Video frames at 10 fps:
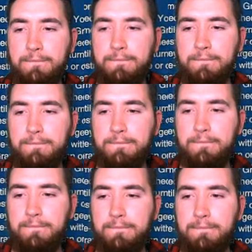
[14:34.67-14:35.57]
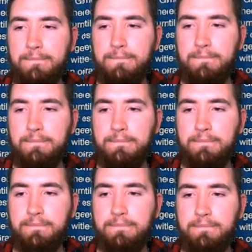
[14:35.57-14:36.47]

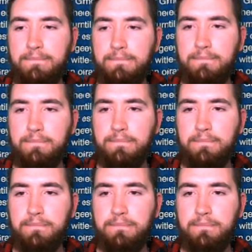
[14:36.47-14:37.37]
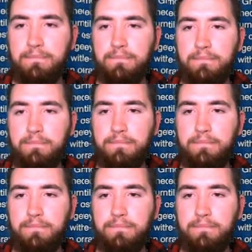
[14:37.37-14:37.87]
(no one is talking)